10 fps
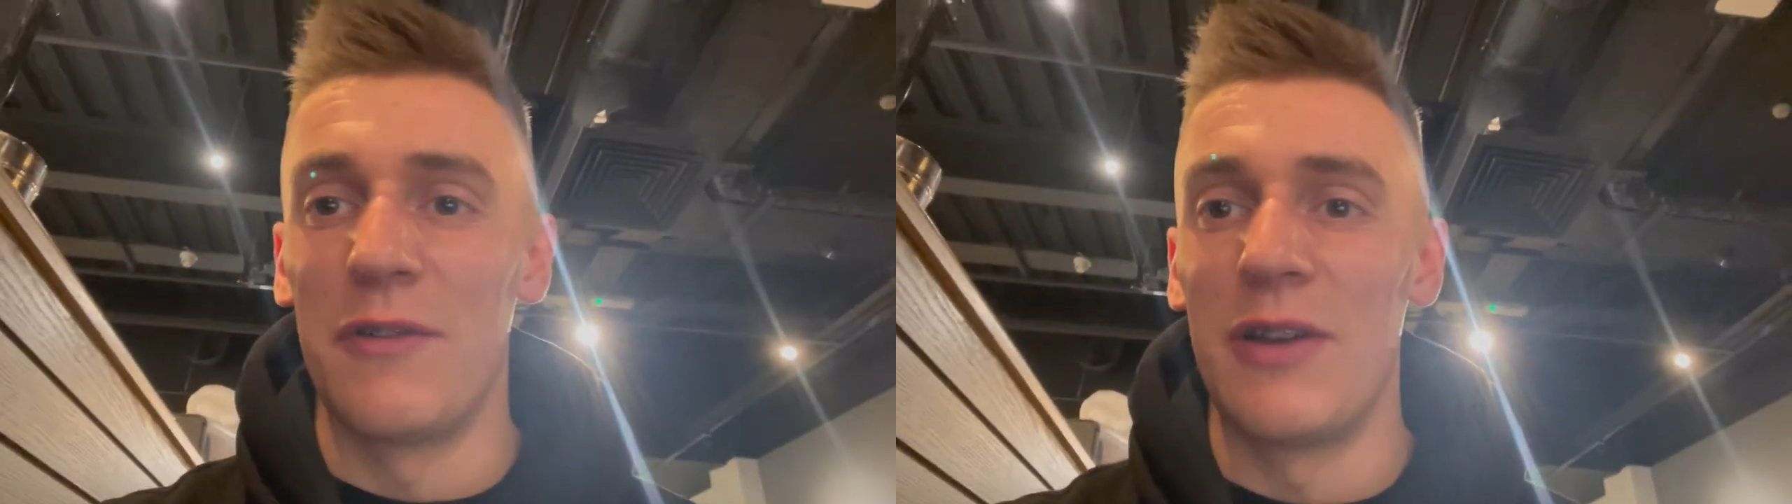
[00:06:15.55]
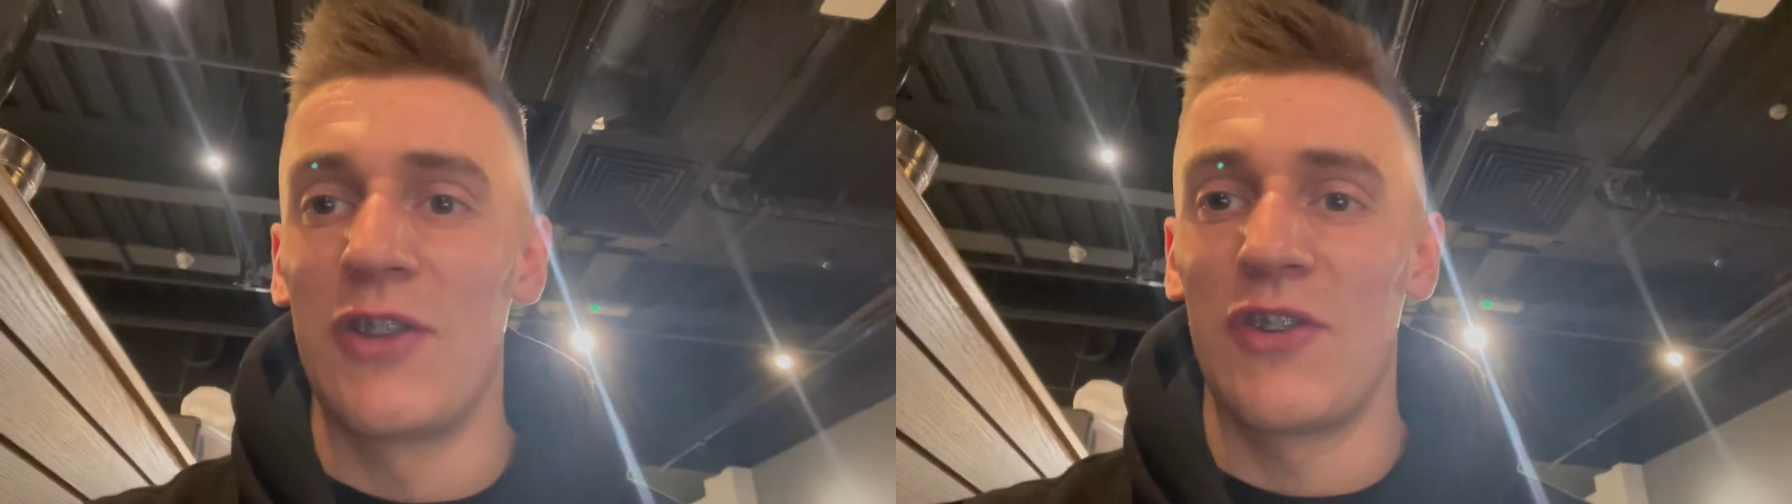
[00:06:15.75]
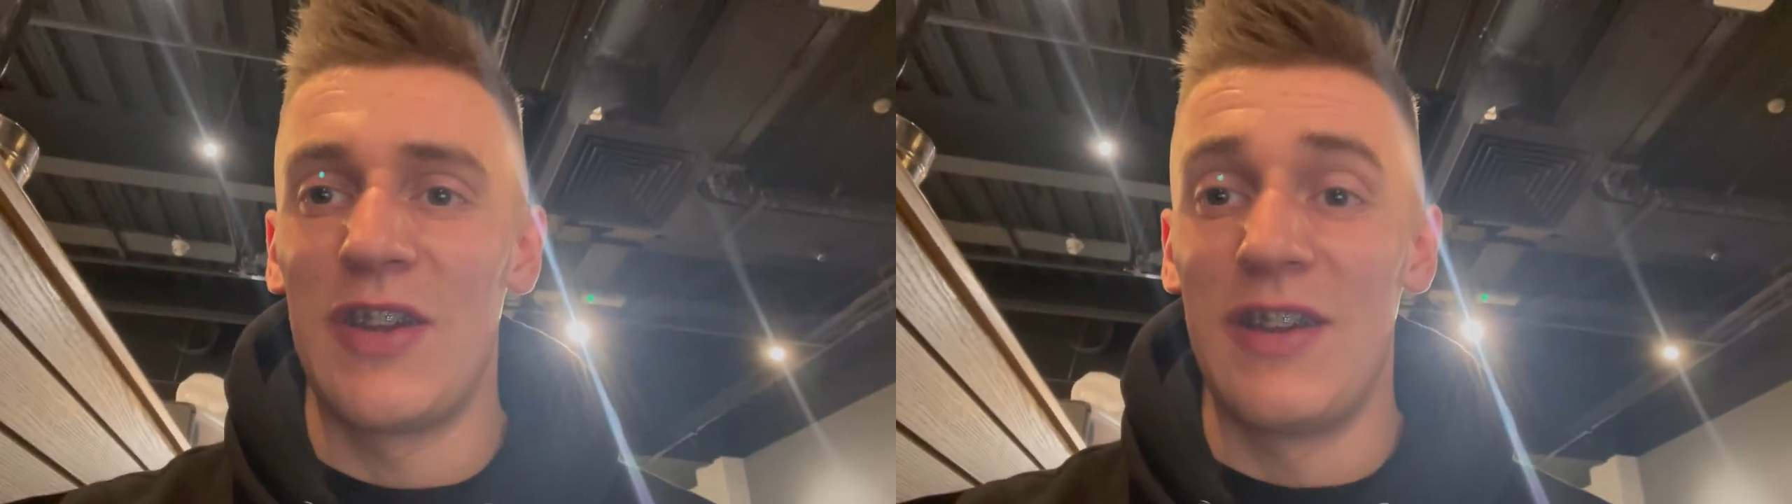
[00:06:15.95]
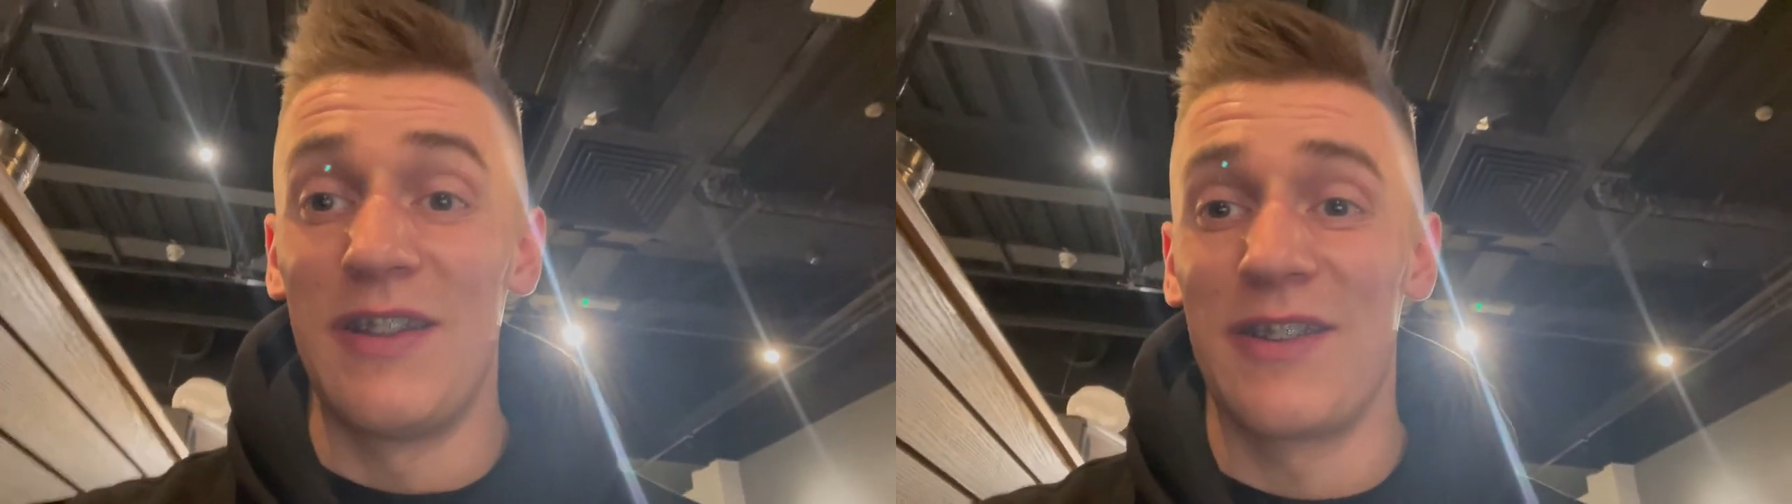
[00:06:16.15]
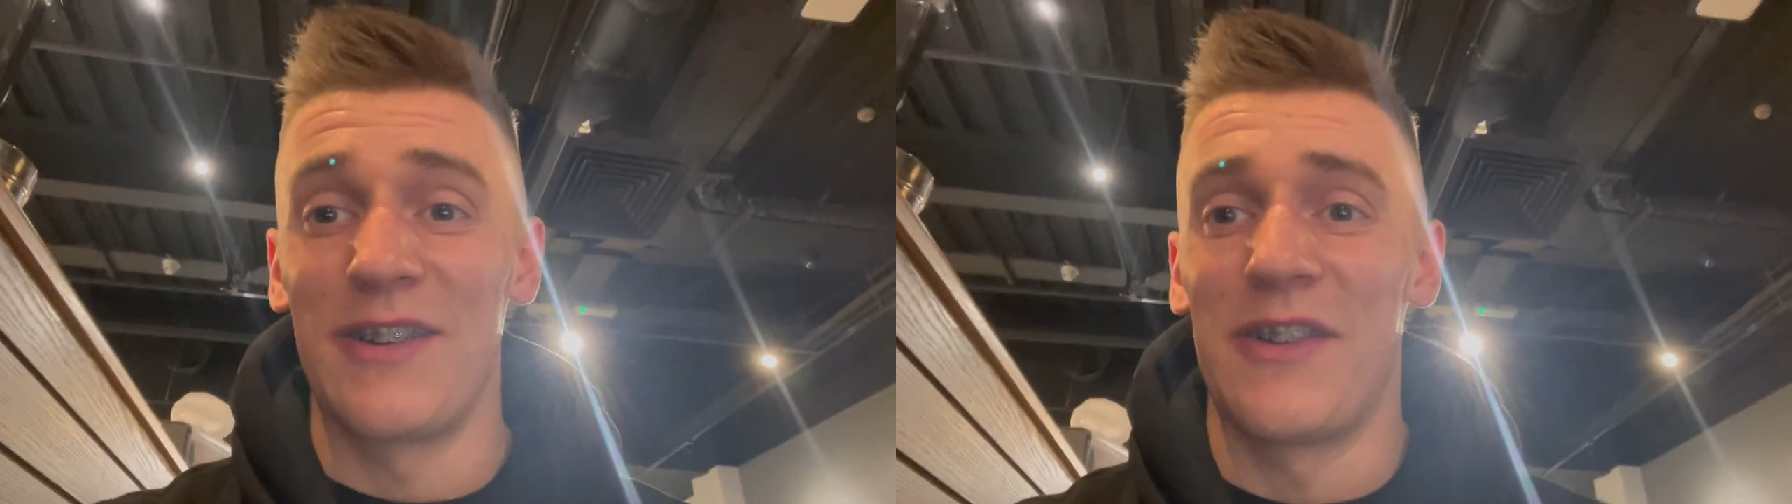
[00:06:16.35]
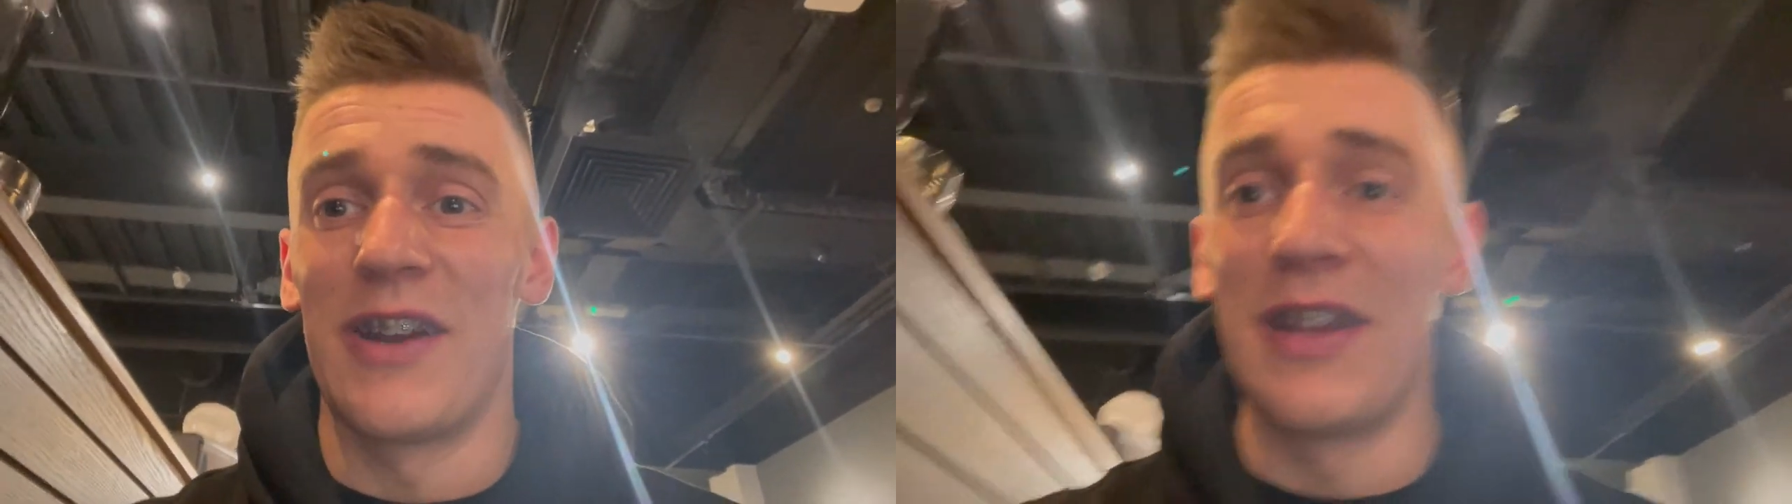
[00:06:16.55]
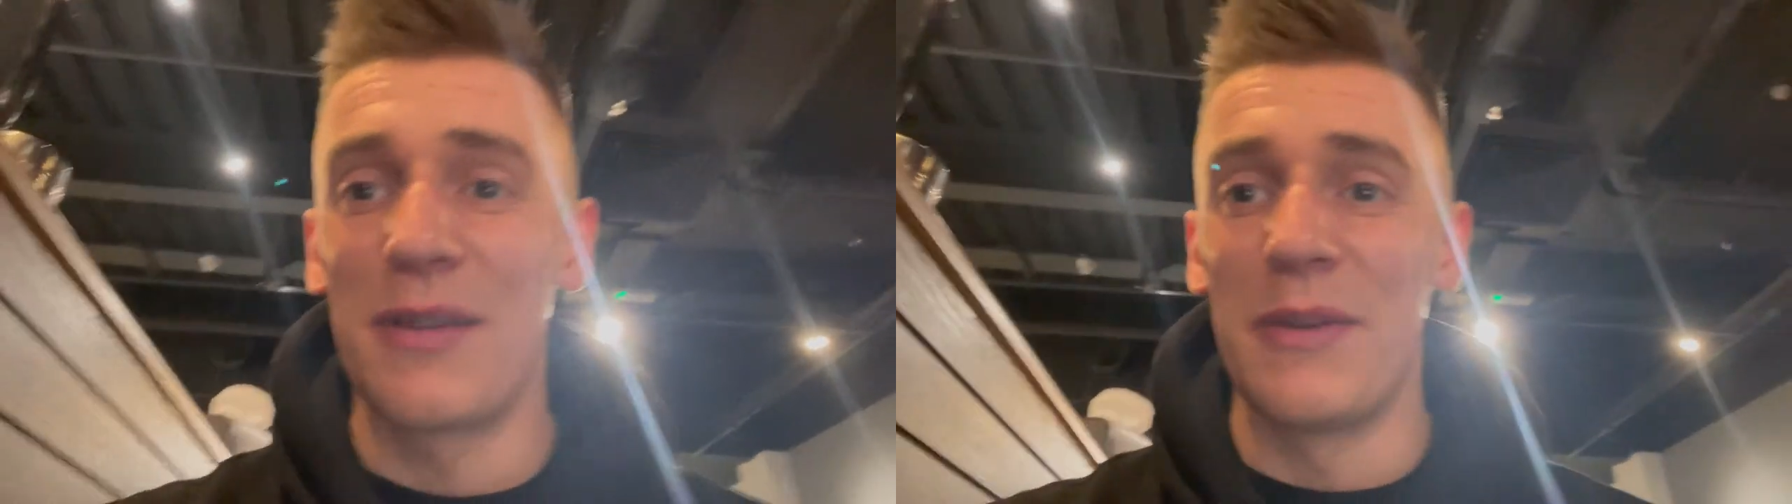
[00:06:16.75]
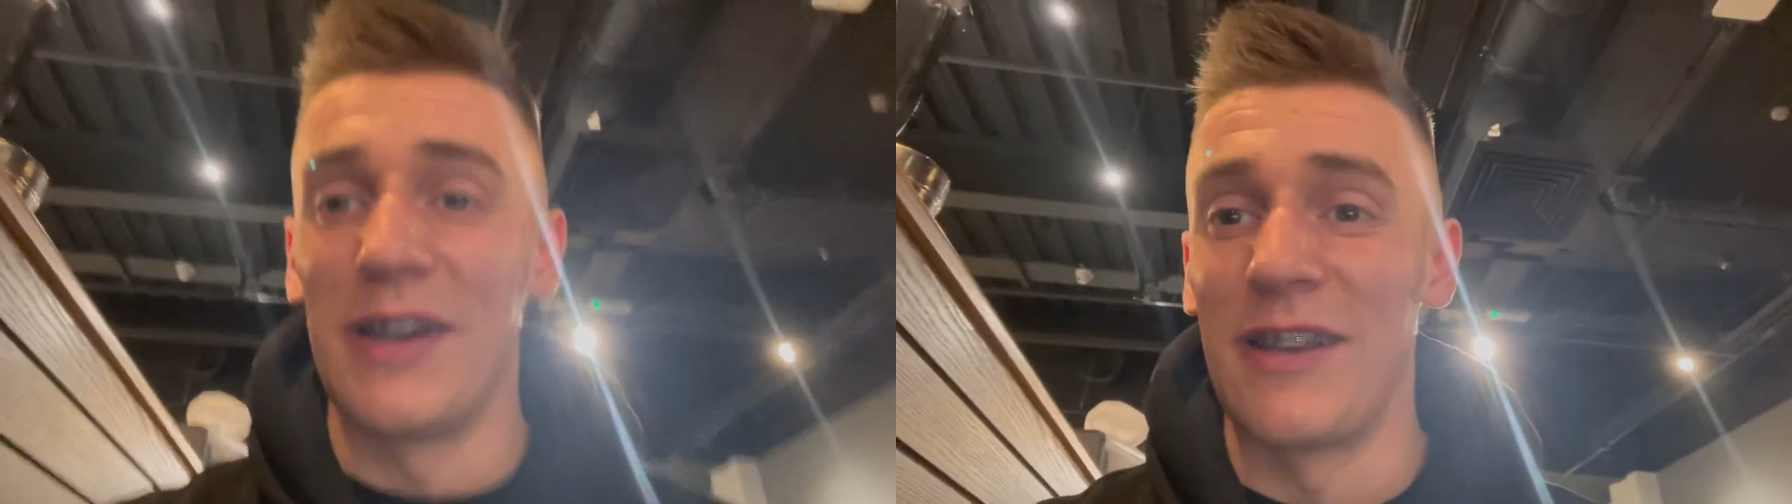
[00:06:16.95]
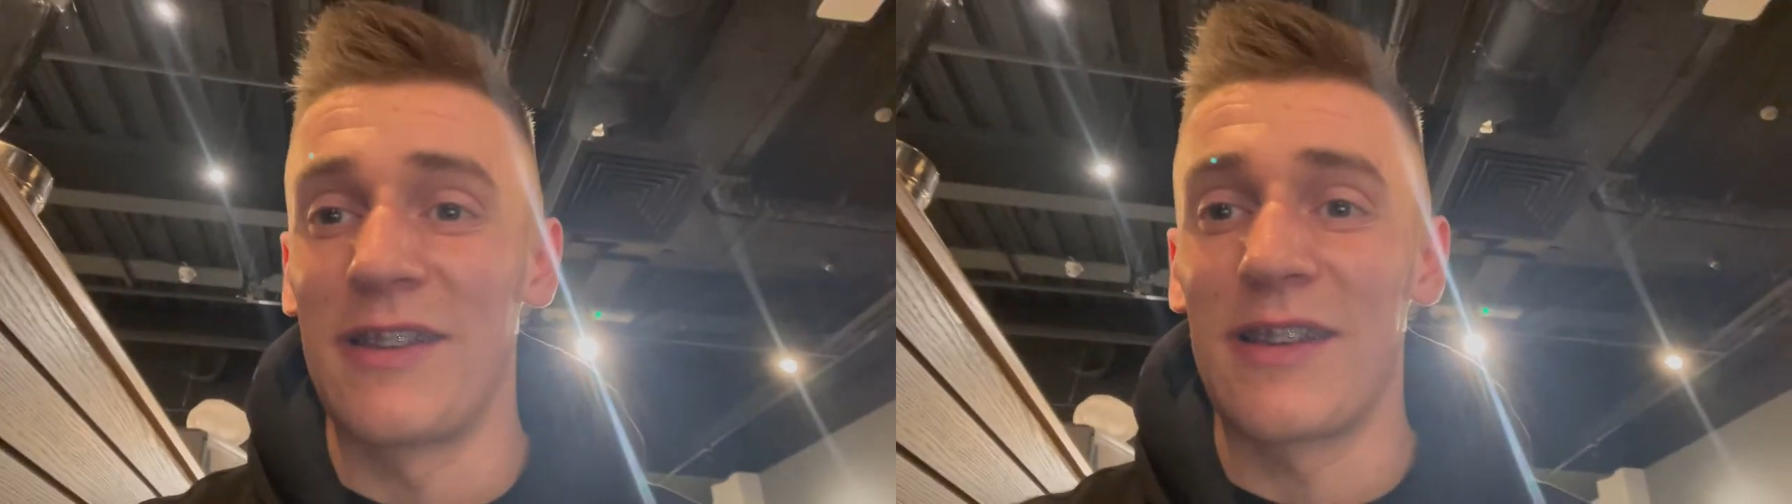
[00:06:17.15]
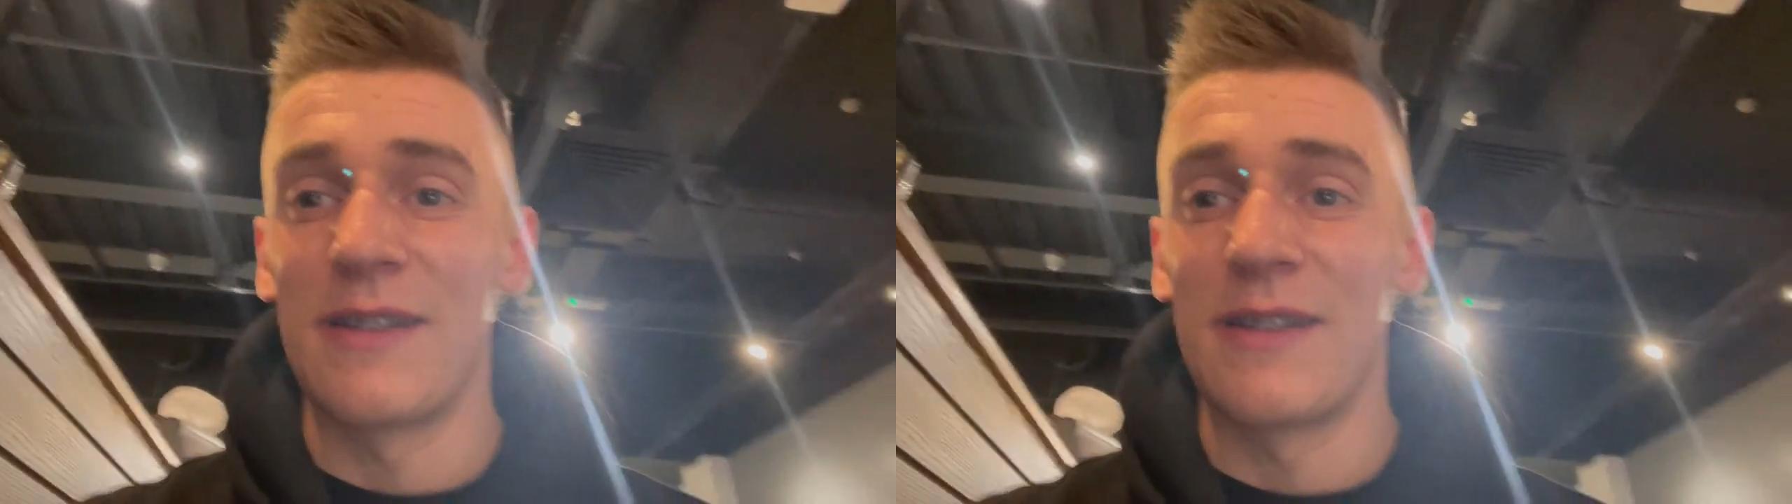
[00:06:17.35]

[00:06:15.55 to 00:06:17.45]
which is great to be honest.